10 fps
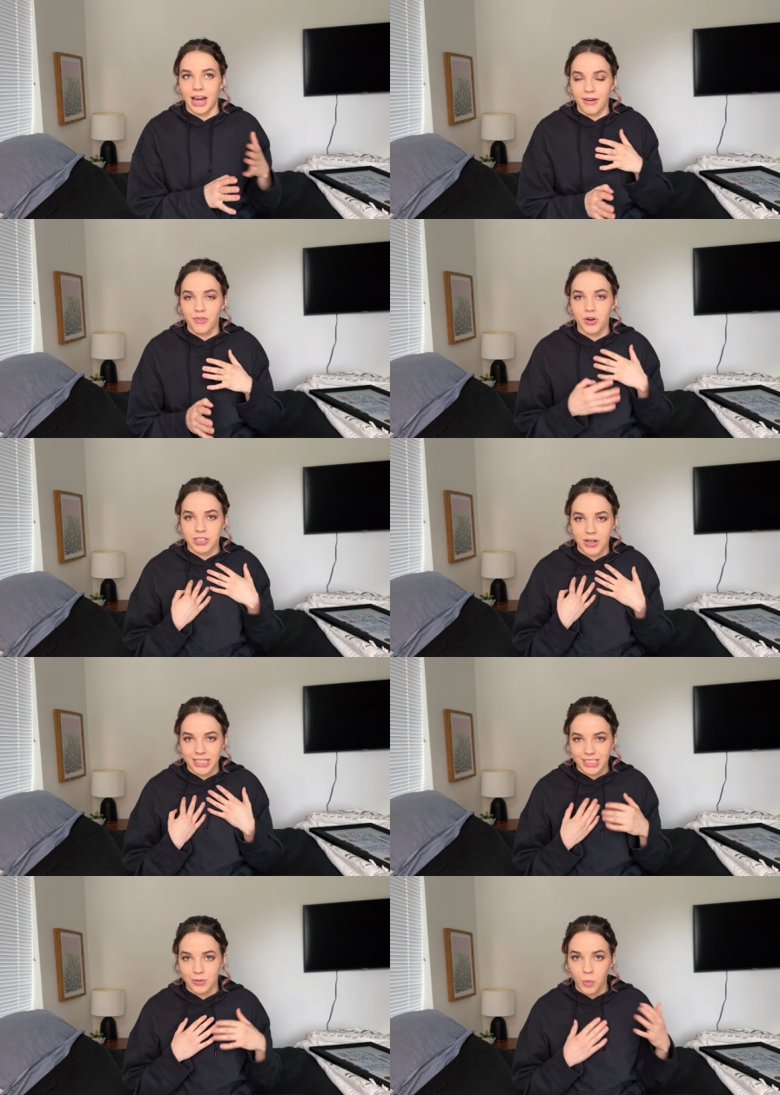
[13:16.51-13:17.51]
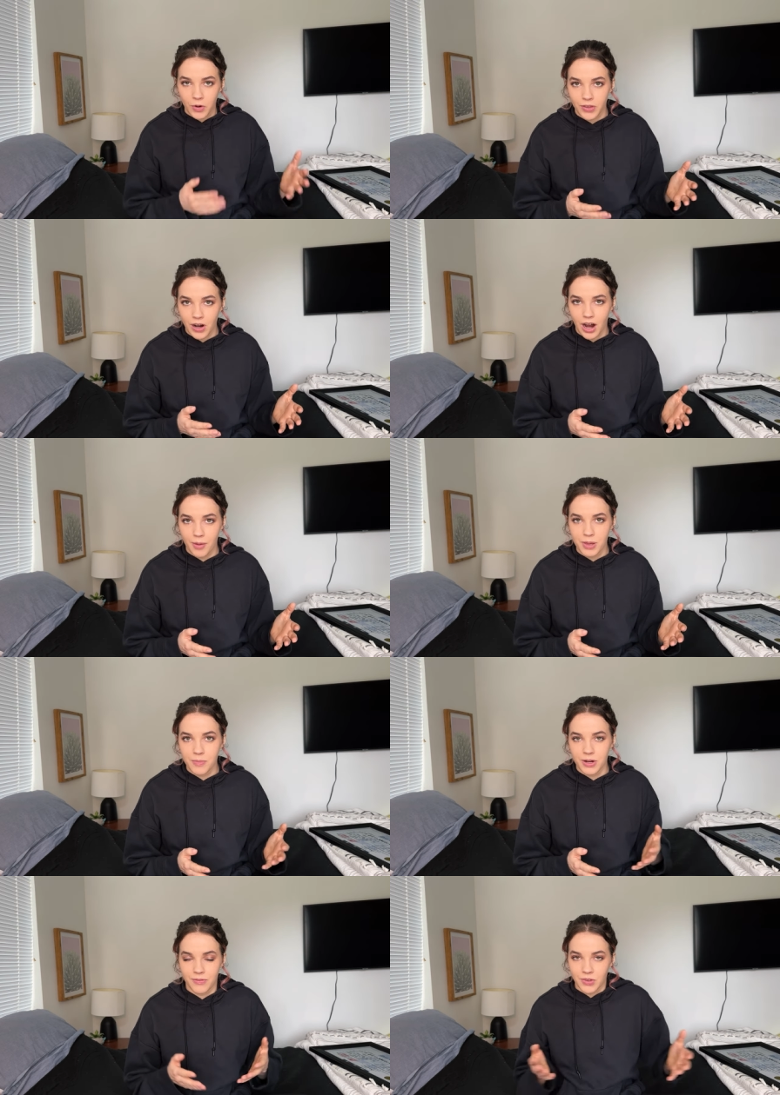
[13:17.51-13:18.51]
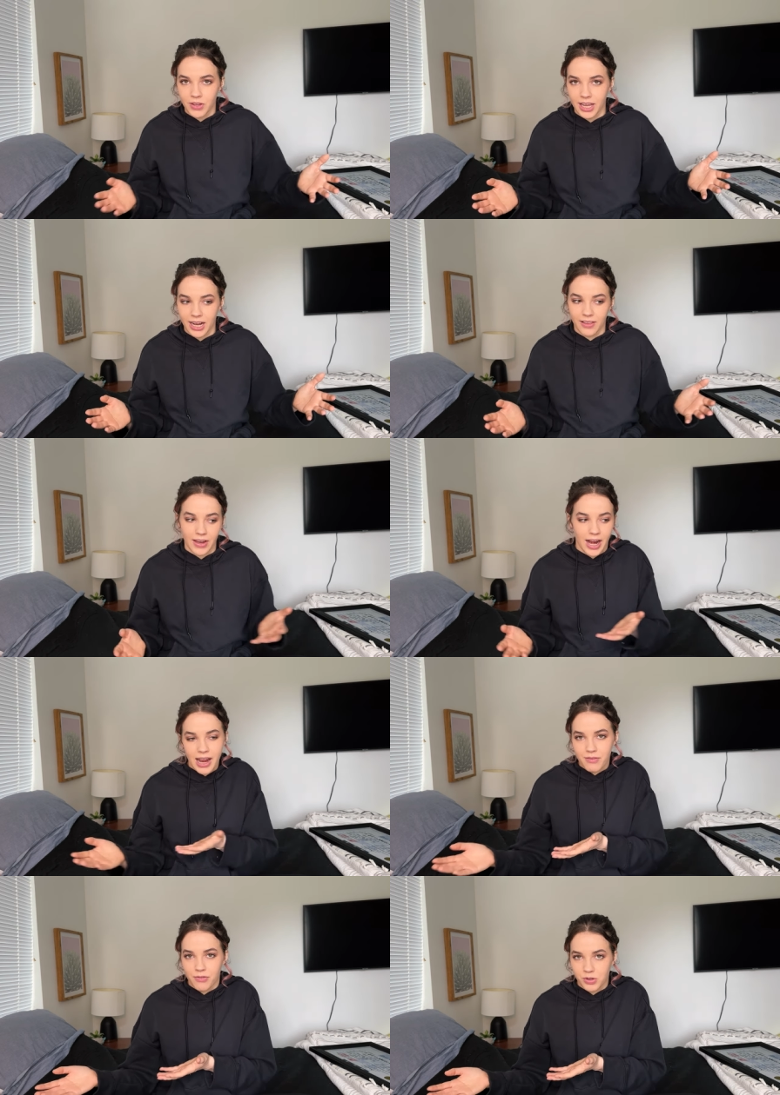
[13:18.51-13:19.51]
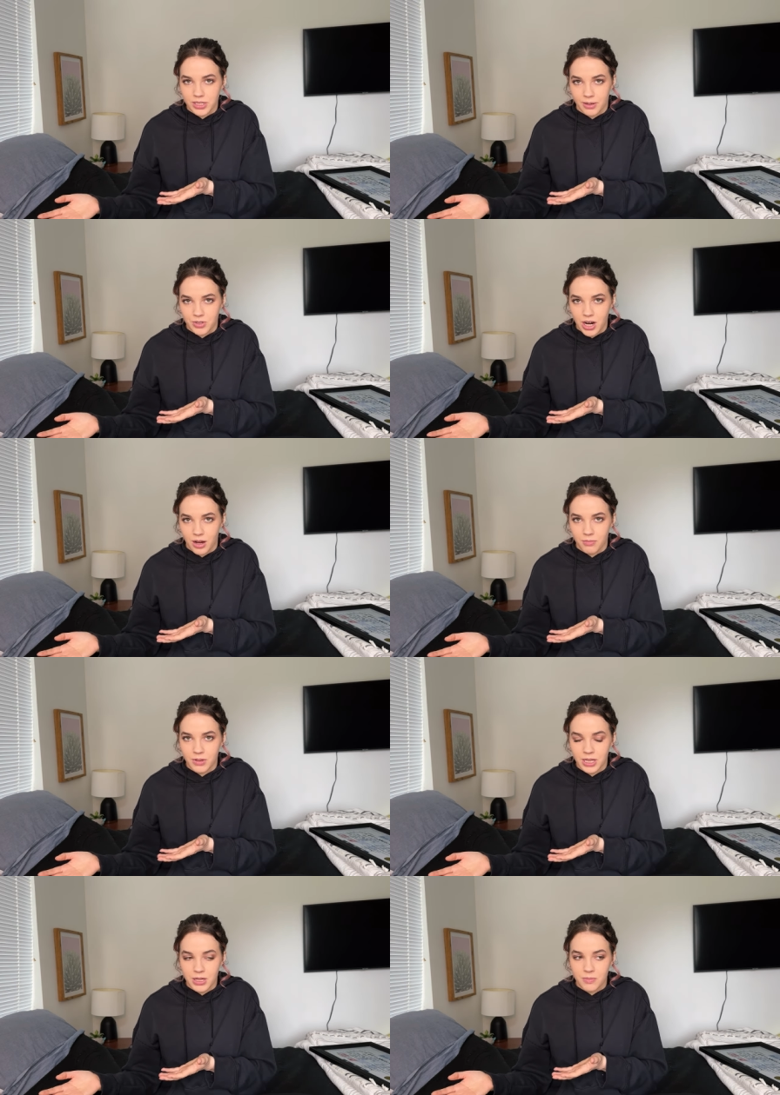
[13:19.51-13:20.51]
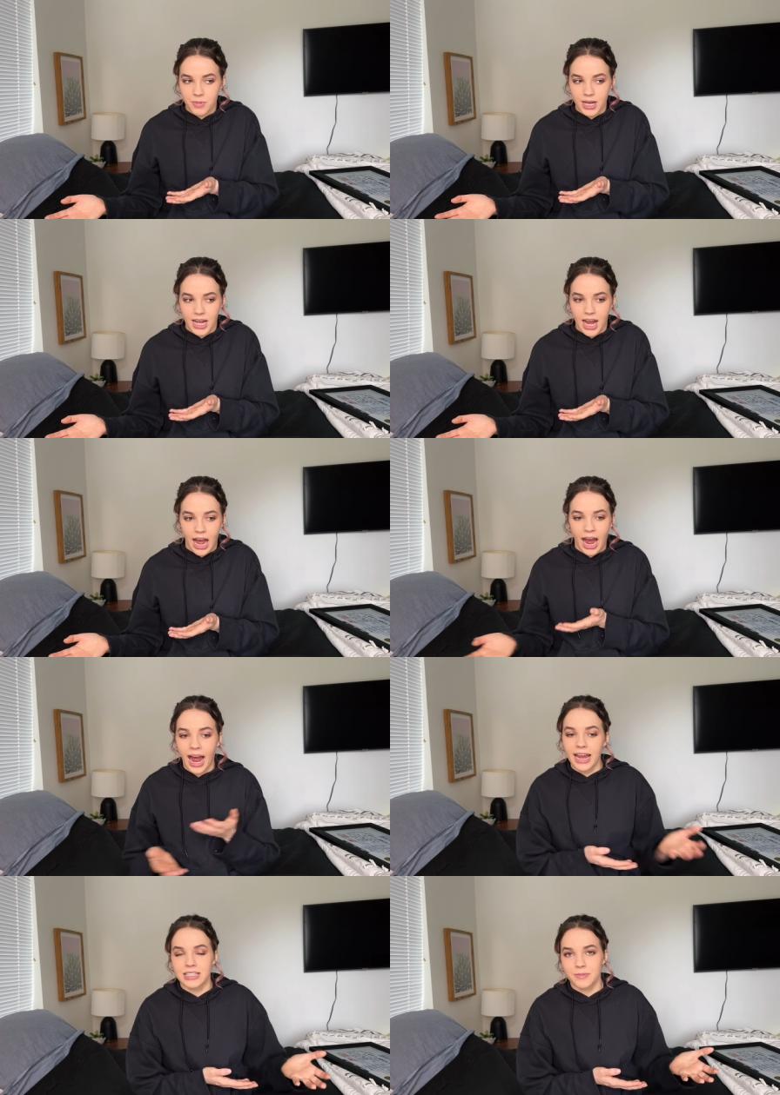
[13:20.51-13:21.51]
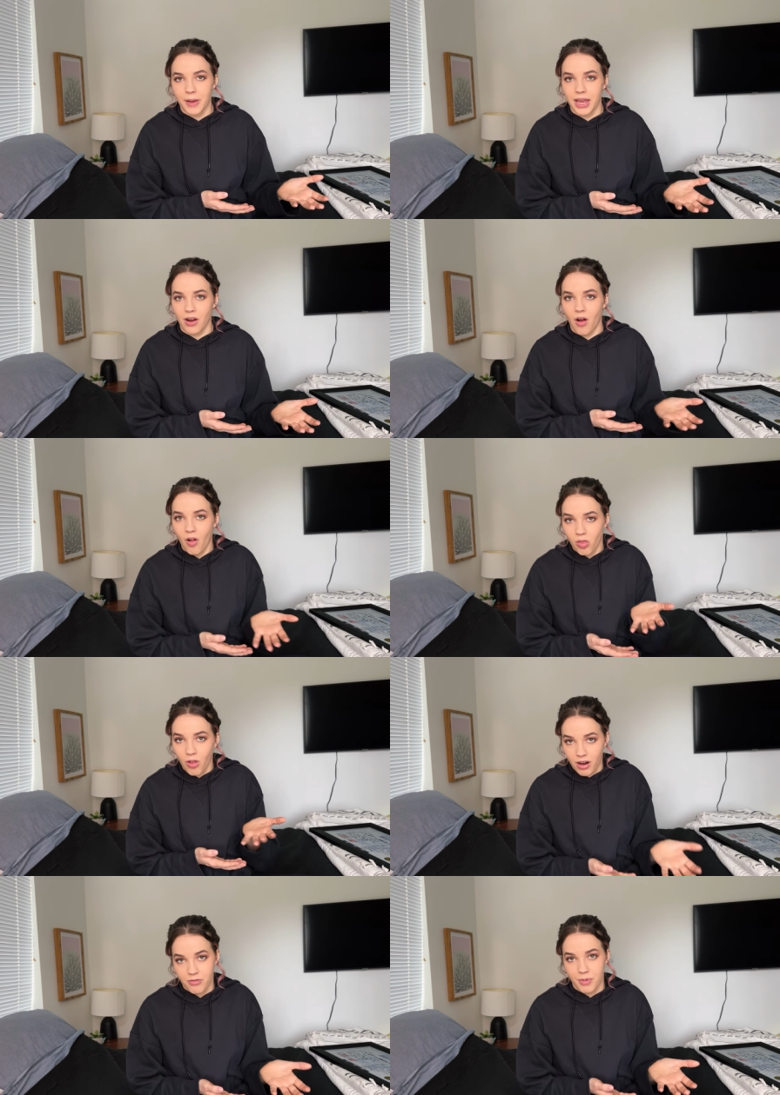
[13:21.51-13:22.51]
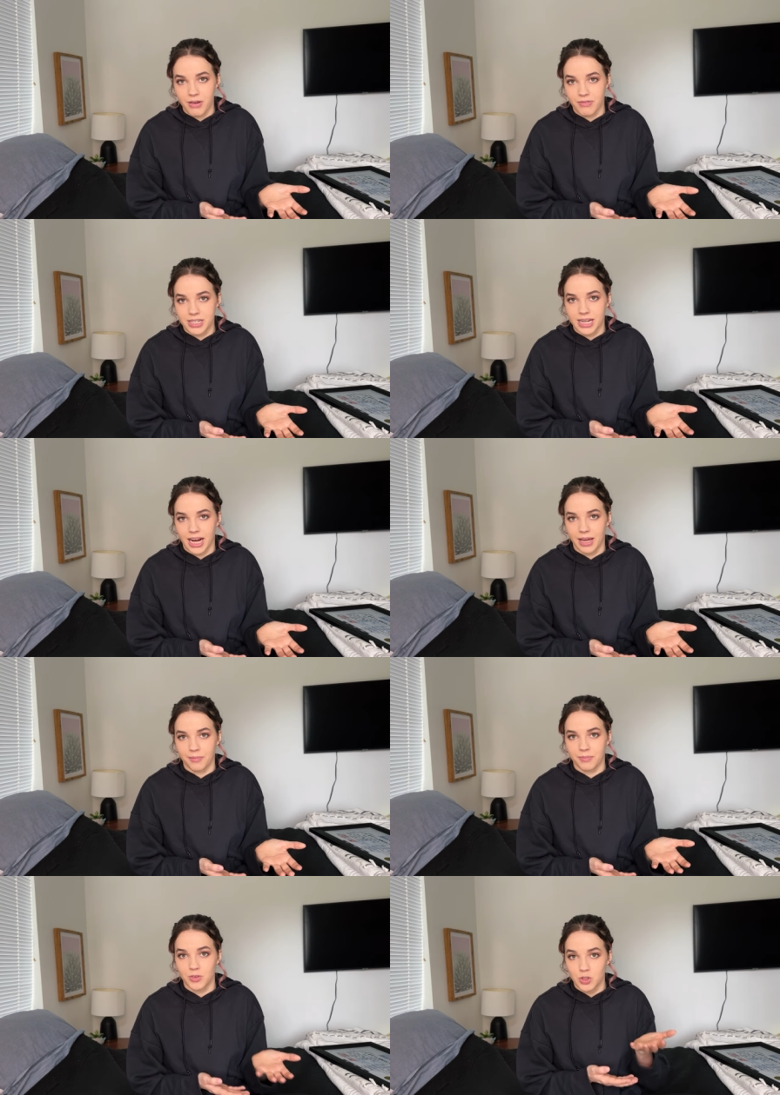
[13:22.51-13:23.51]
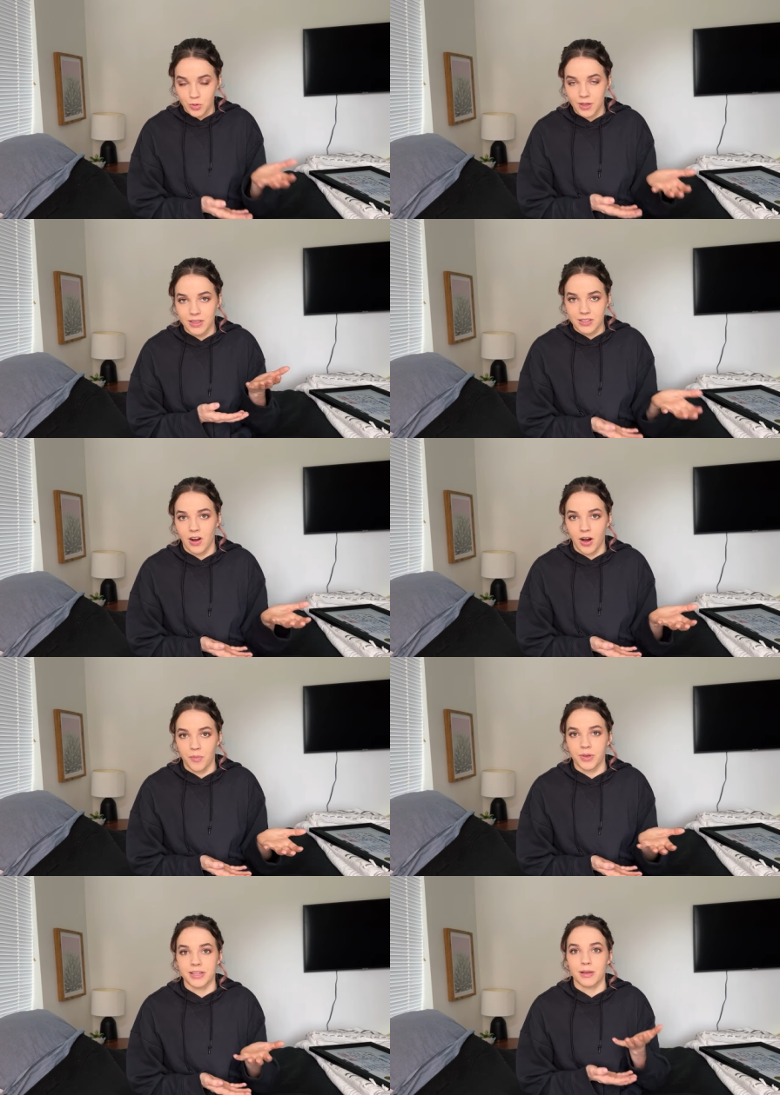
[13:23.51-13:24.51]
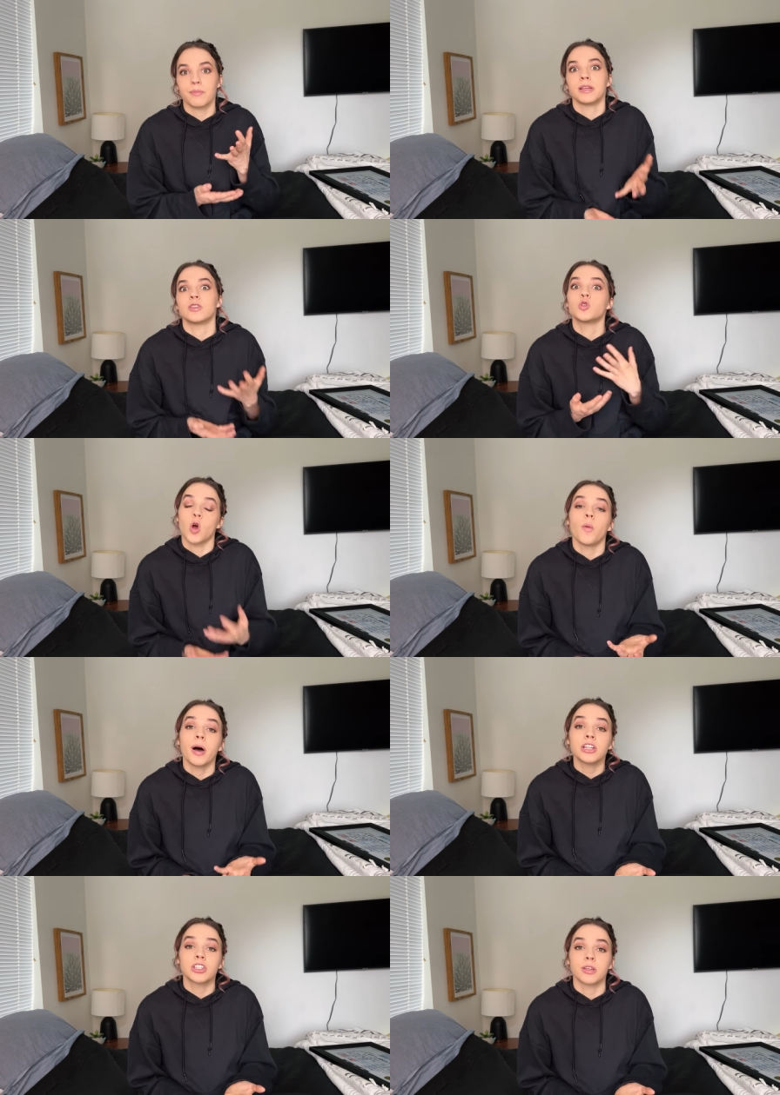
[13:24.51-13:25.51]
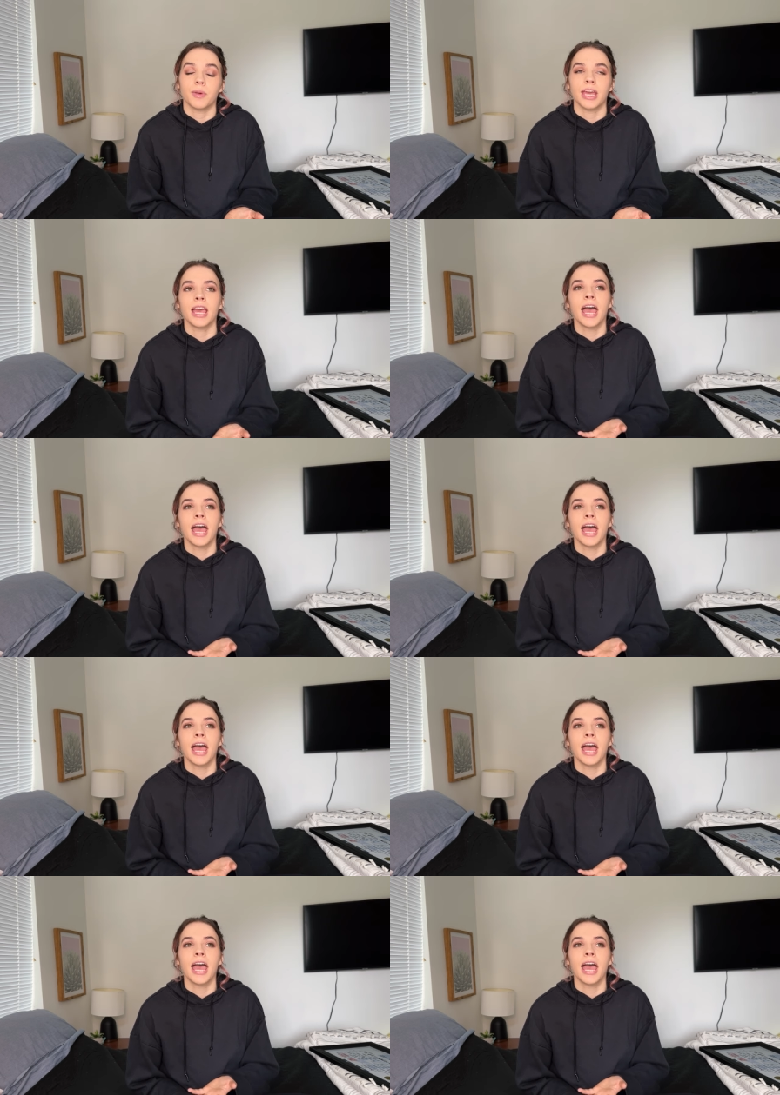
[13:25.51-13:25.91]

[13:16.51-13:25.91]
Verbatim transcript: Of course, to us, it's more than a hobby, but if you look at it, like I have a full time job but I spend a lot of my free time doing this art because it means so much to me.